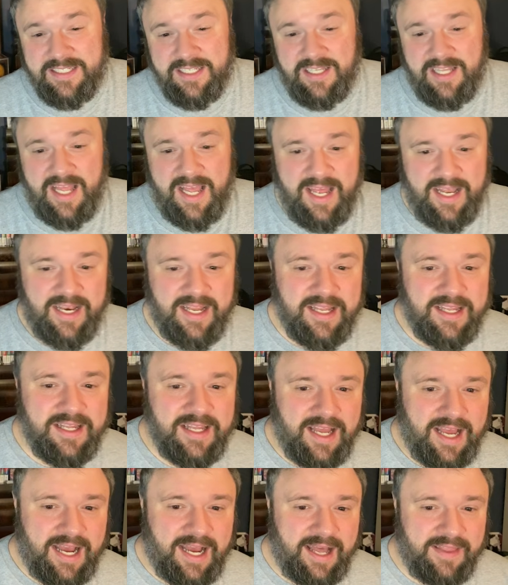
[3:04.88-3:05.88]
a lot,
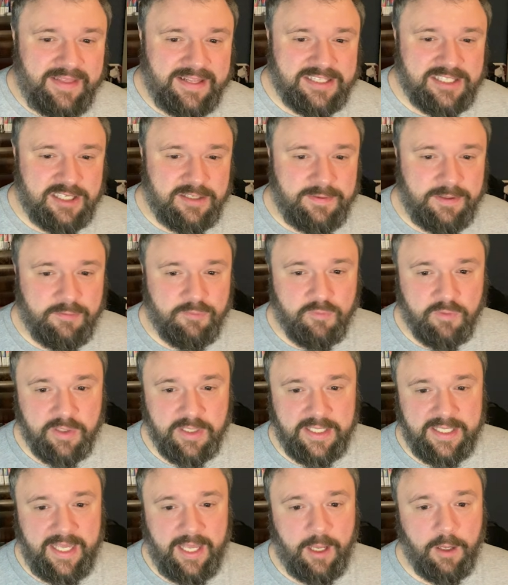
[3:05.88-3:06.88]
that's going to be
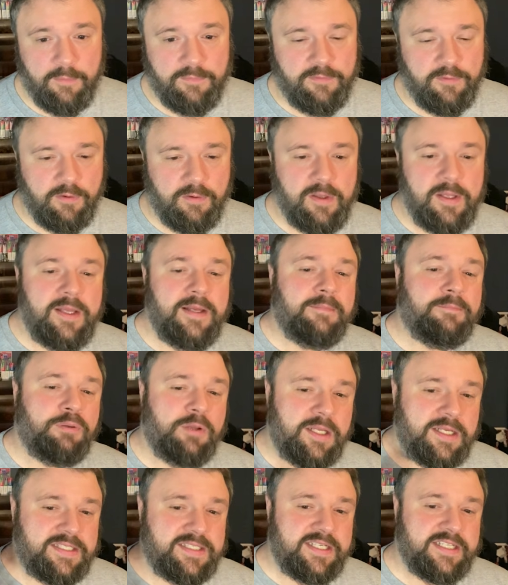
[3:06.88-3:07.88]
really helpful.
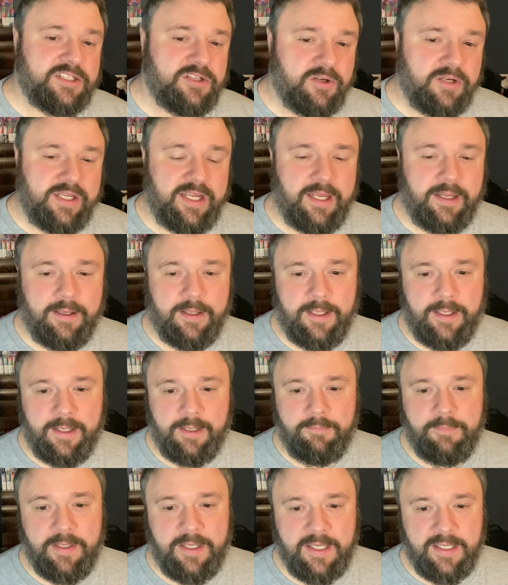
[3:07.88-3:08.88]
Plus it's going to get
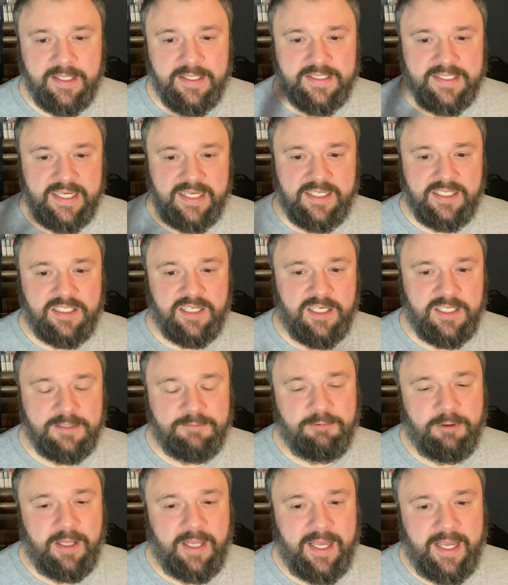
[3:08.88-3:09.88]
gig because it does
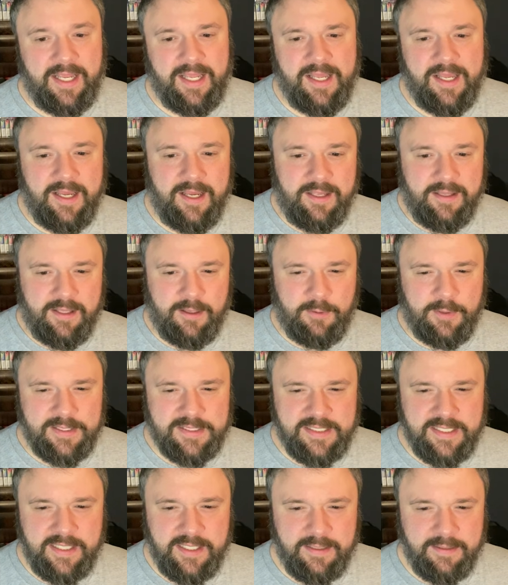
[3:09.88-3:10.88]
play
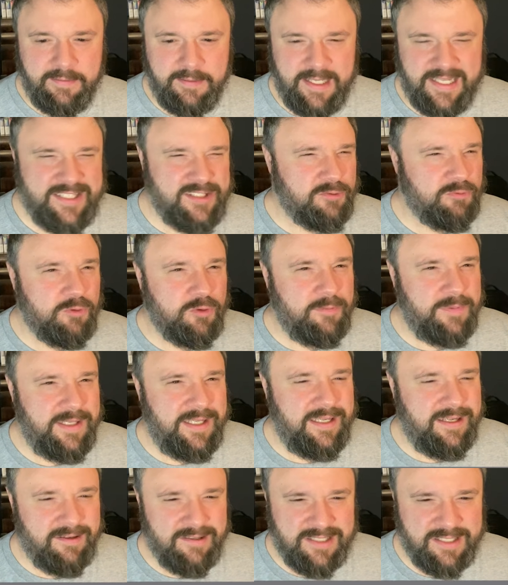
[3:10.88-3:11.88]
the,
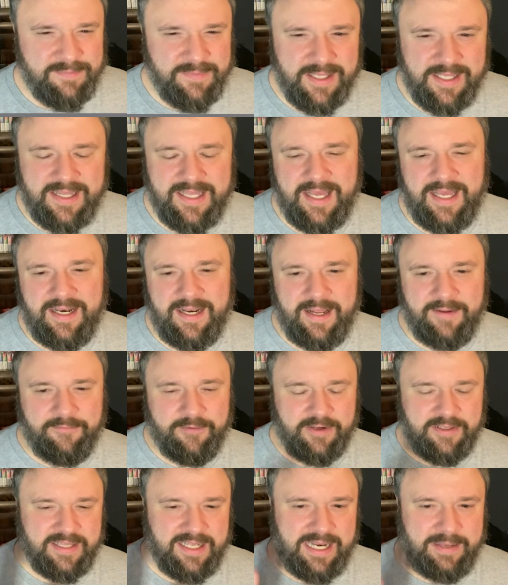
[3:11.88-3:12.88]
Ruby or something like that. I
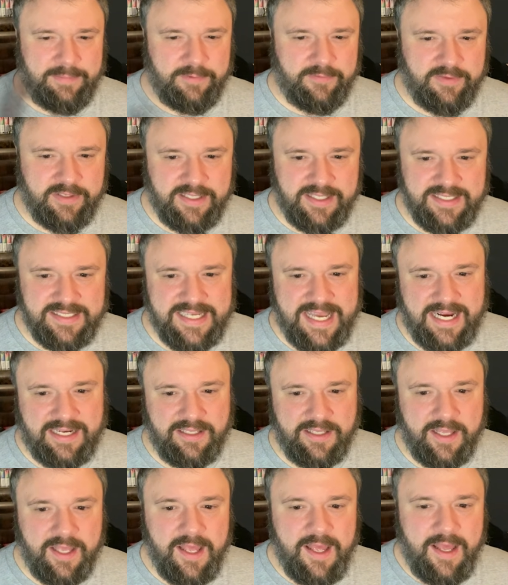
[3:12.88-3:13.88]
forget the name of it
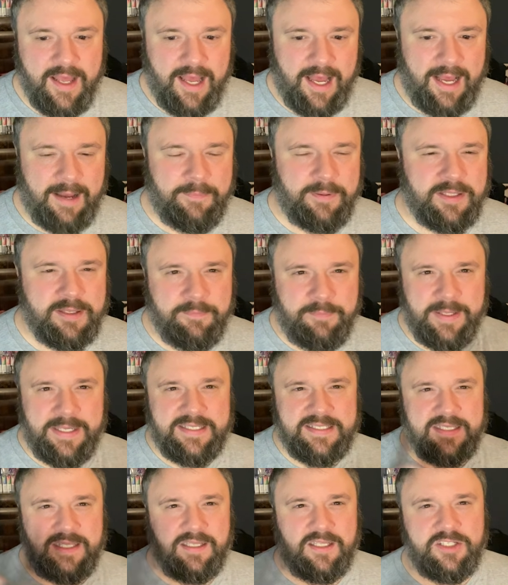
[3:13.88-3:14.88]
exactly. But the
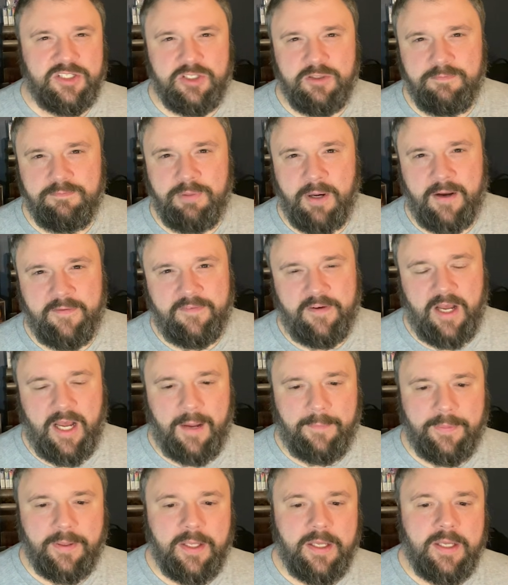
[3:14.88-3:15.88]
base that lets you buff
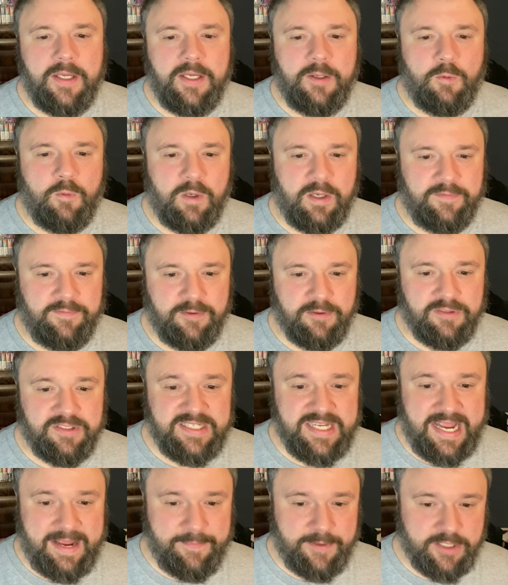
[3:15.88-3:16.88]
up one of your
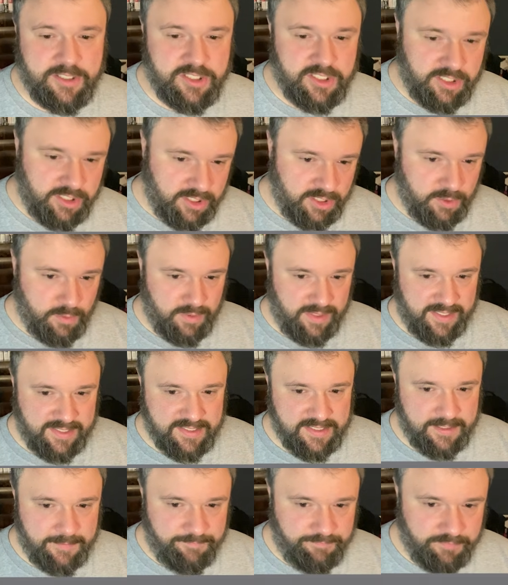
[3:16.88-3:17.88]
damaged
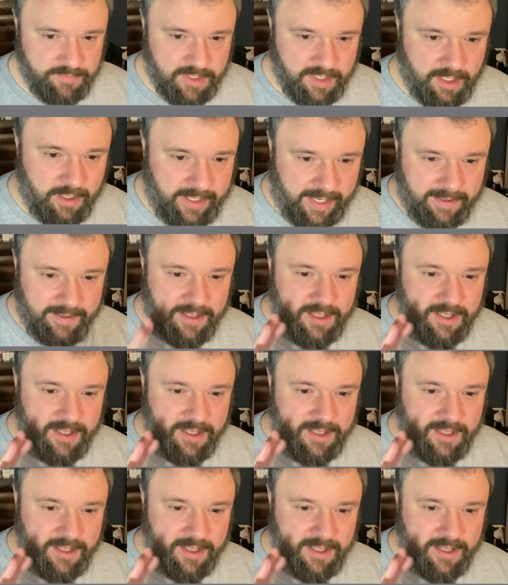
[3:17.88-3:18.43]
units. Okay,